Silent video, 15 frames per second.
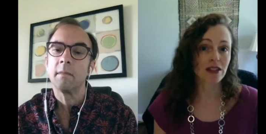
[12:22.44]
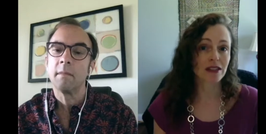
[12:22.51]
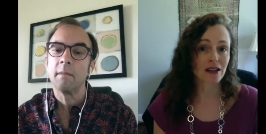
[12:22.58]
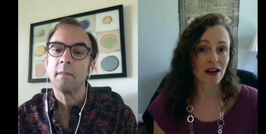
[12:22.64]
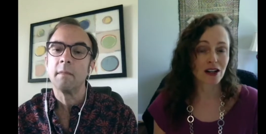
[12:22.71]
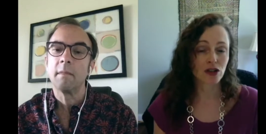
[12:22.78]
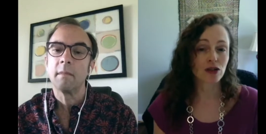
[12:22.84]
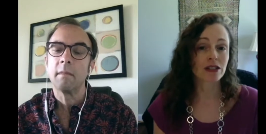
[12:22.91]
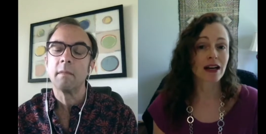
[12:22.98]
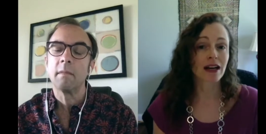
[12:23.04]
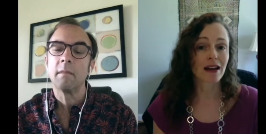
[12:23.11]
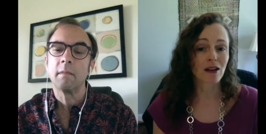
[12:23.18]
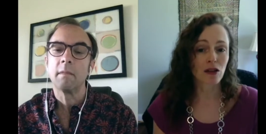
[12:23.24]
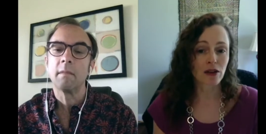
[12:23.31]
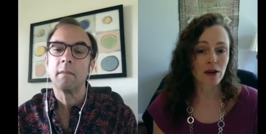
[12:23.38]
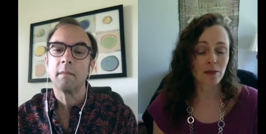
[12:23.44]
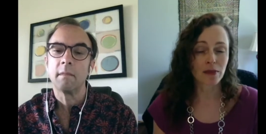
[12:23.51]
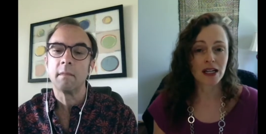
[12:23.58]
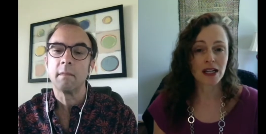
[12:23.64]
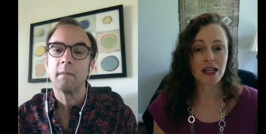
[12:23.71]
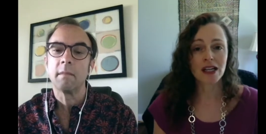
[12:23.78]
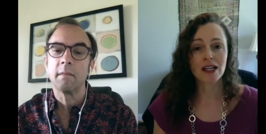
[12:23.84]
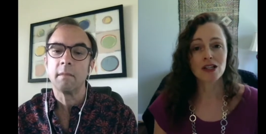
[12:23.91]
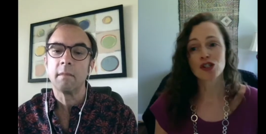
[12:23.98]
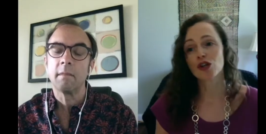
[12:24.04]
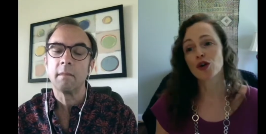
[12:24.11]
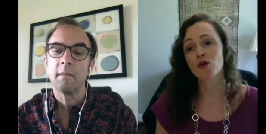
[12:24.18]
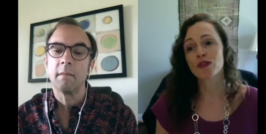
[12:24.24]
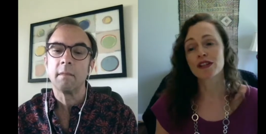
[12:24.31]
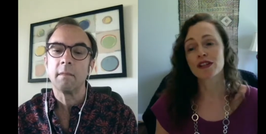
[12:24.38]
Speaker 1: the doctor tell them
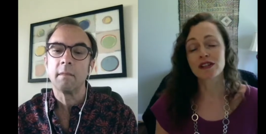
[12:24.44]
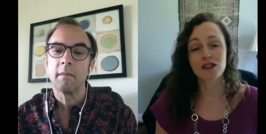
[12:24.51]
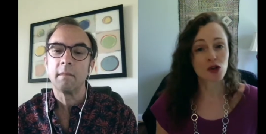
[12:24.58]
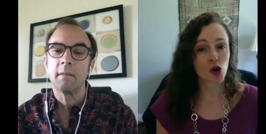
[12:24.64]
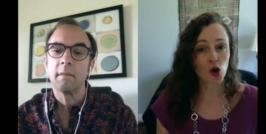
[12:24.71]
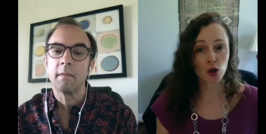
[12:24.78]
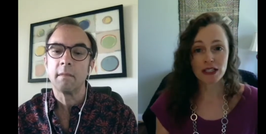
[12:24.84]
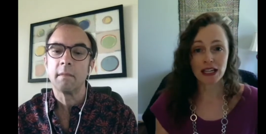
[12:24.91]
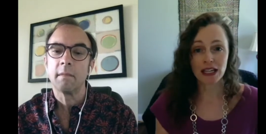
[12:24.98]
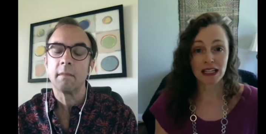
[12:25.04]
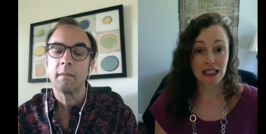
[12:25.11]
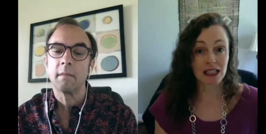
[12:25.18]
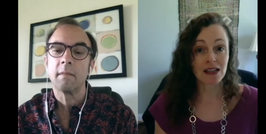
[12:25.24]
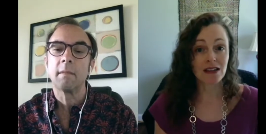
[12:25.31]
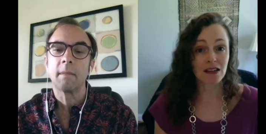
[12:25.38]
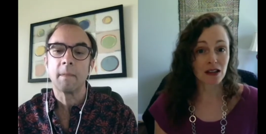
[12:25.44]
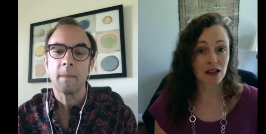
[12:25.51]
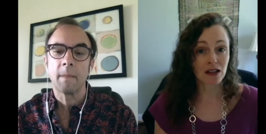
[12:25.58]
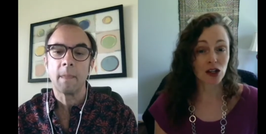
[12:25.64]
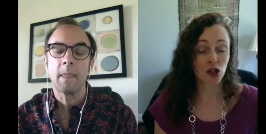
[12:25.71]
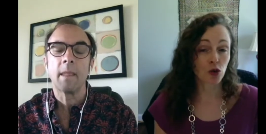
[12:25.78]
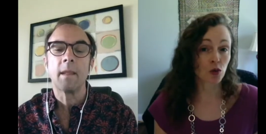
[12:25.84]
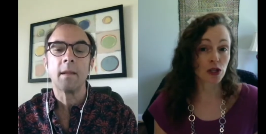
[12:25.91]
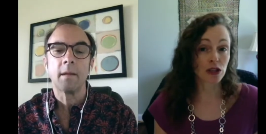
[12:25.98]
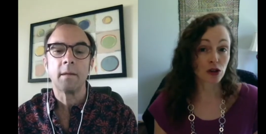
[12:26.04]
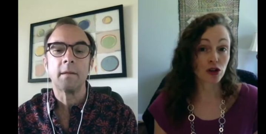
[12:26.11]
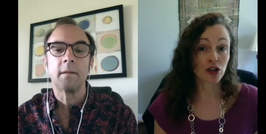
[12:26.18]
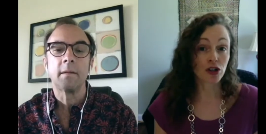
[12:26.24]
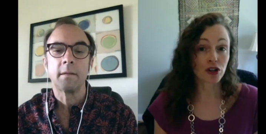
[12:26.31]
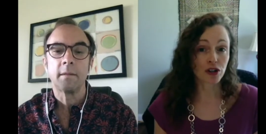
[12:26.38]
so this is a whole technique that you know we
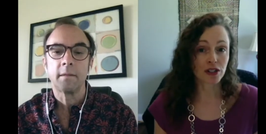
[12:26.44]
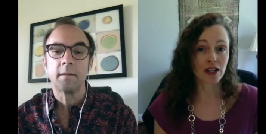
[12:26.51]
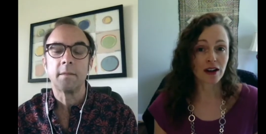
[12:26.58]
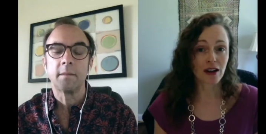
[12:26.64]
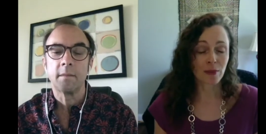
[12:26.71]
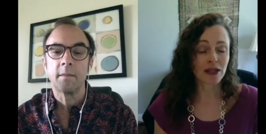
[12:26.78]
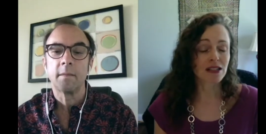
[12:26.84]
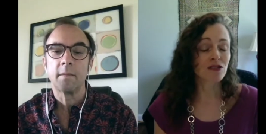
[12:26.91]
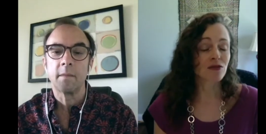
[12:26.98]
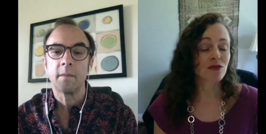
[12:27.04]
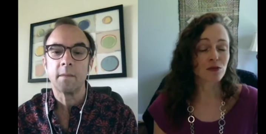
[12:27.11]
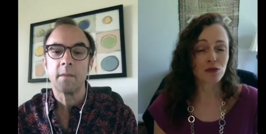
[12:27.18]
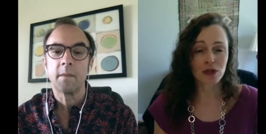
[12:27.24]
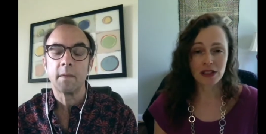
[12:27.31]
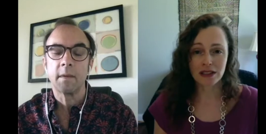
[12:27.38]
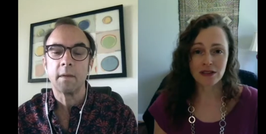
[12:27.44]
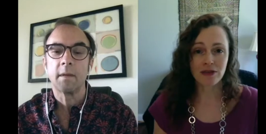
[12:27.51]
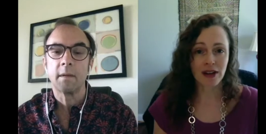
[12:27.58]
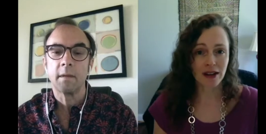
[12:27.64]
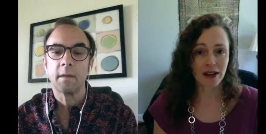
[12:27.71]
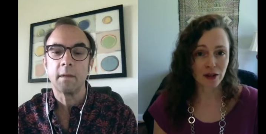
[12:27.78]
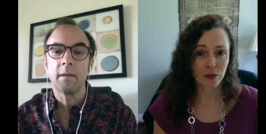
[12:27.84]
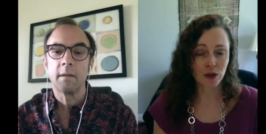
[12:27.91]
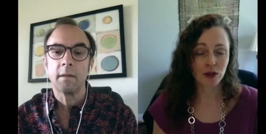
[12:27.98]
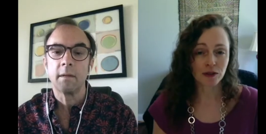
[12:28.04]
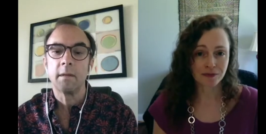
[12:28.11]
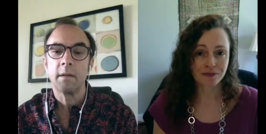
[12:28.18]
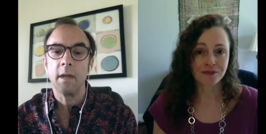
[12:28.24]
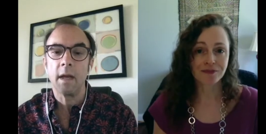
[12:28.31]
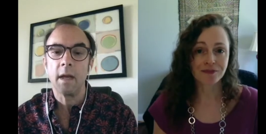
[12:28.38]
learned um, and it's really valuable
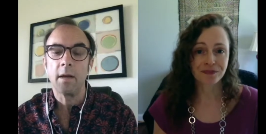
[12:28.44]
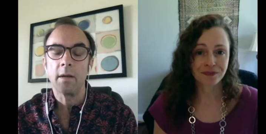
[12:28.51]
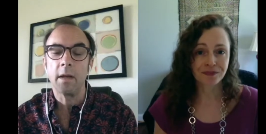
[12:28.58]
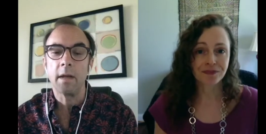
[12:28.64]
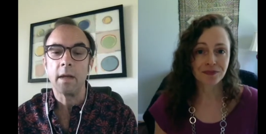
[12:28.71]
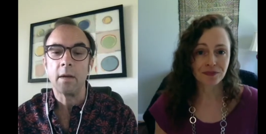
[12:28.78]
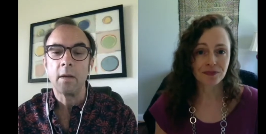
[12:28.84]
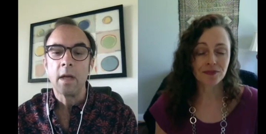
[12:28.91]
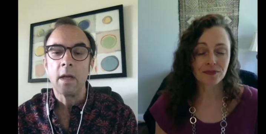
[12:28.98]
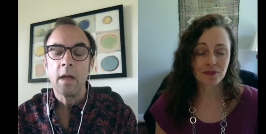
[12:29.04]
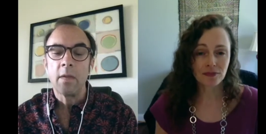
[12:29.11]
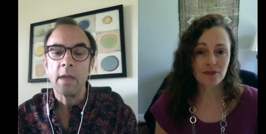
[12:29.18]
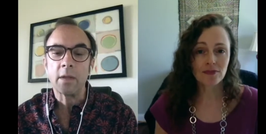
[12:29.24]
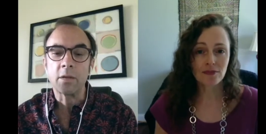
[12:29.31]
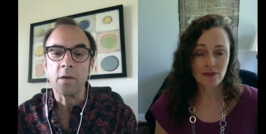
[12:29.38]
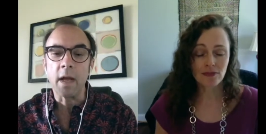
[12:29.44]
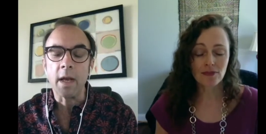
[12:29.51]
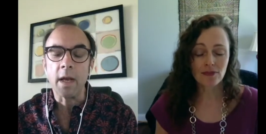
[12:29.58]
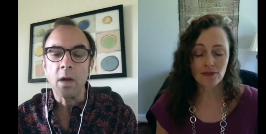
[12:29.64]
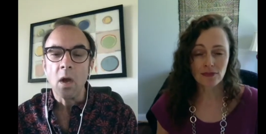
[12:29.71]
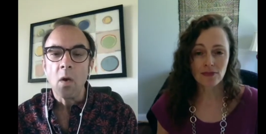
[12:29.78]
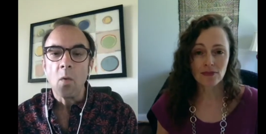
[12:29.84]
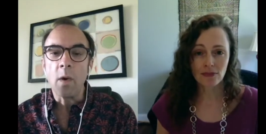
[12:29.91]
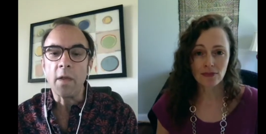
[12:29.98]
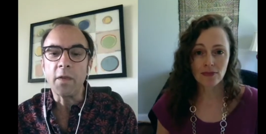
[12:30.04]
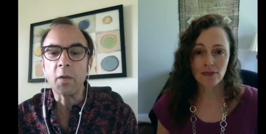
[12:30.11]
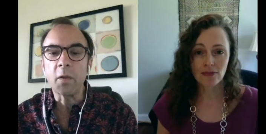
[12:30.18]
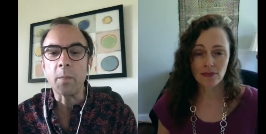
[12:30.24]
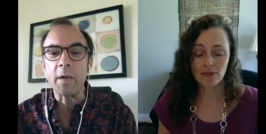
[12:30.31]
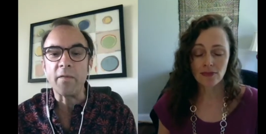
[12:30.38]
Speaker 2: yeah yeah yeah that's great well
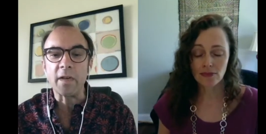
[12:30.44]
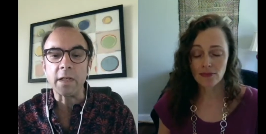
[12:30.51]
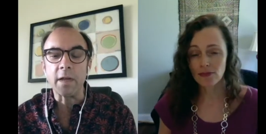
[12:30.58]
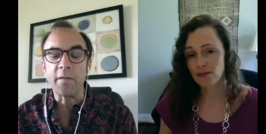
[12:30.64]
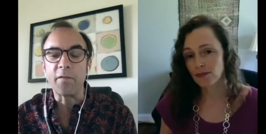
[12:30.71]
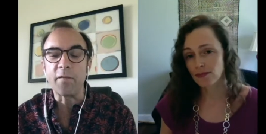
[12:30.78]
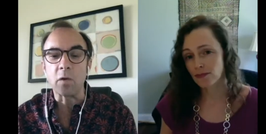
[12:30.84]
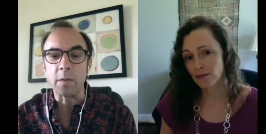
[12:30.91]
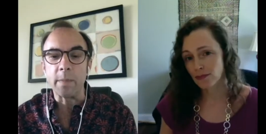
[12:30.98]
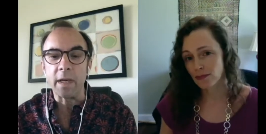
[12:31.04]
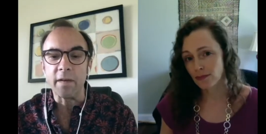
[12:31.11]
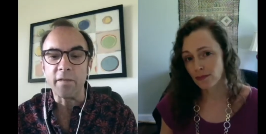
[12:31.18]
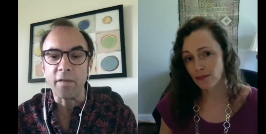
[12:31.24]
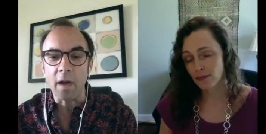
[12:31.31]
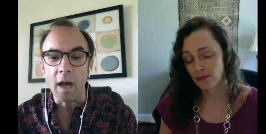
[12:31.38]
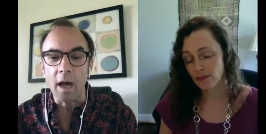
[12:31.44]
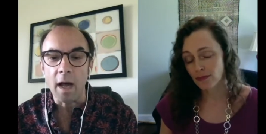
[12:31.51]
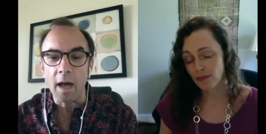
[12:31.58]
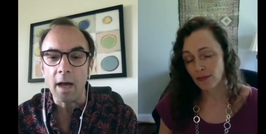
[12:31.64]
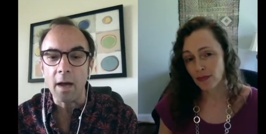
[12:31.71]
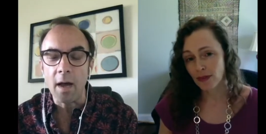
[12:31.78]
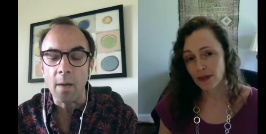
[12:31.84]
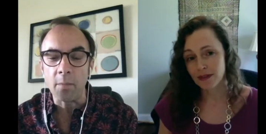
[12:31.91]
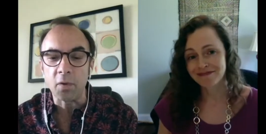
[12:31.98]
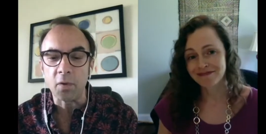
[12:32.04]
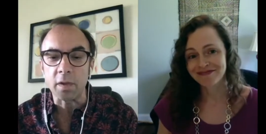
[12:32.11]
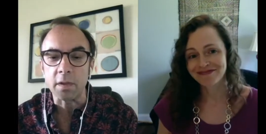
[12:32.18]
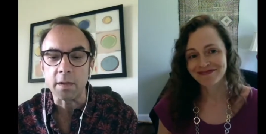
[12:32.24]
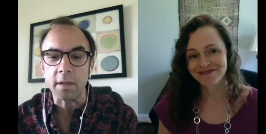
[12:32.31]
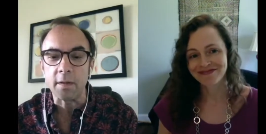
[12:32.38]
this has been very informative uh, i'm
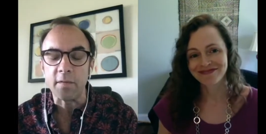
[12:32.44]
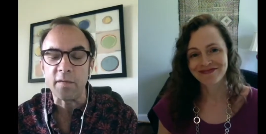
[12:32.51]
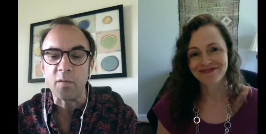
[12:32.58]
certain